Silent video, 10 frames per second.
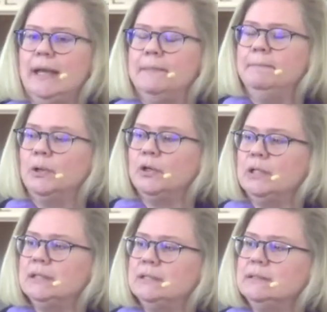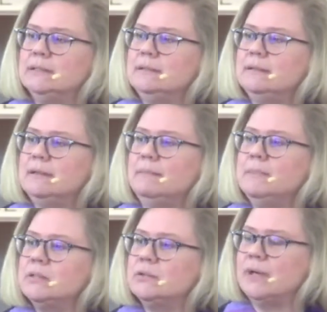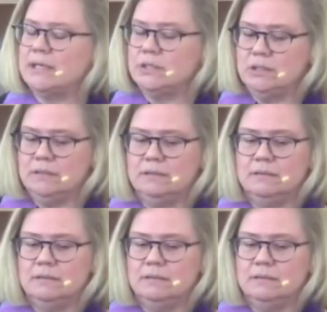and burden and misdirection.